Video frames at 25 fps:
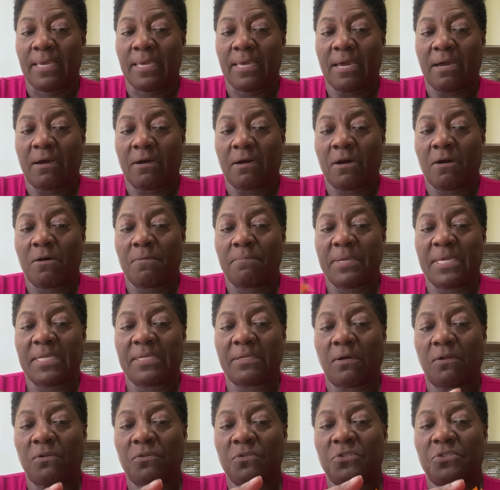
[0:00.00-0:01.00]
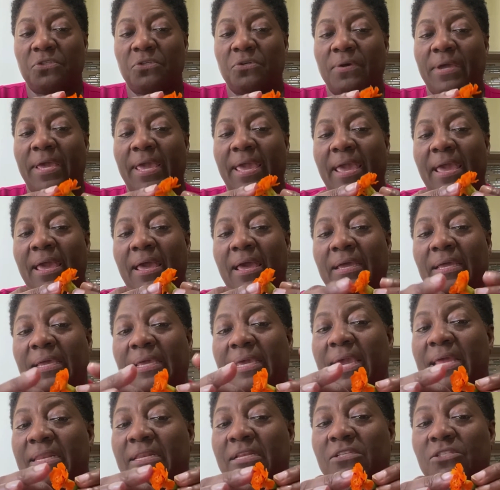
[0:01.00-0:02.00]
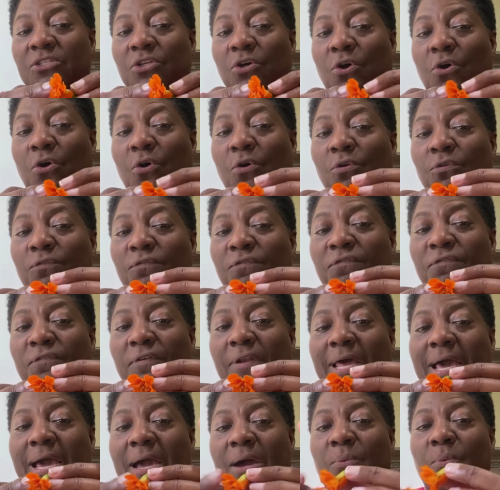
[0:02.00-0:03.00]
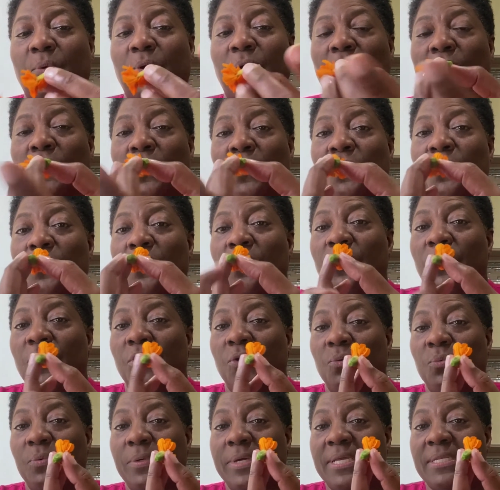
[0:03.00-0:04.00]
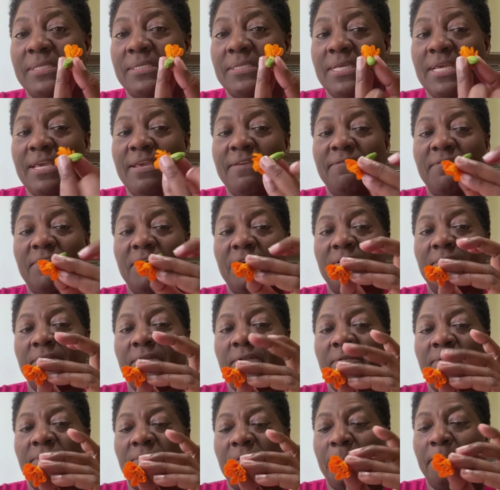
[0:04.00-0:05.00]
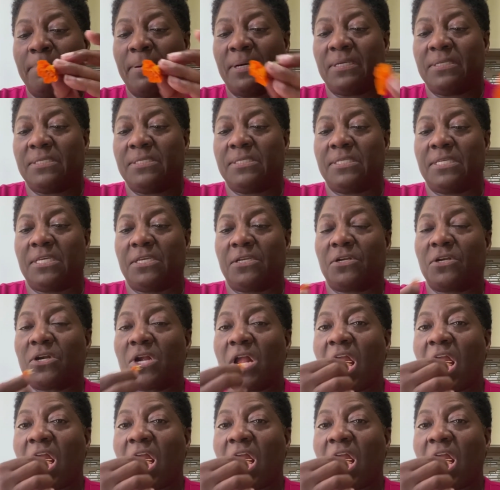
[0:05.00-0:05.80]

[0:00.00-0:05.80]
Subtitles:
It also has, again, it's a whole flower with even the buds here.